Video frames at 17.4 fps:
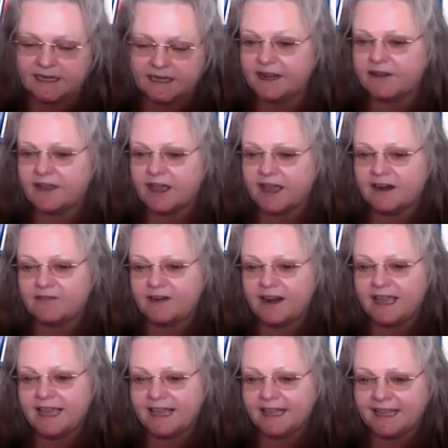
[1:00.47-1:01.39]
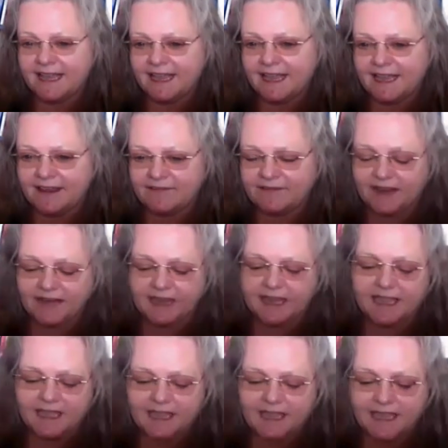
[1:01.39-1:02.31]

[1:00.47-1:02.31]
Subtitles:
kind of late in the evening.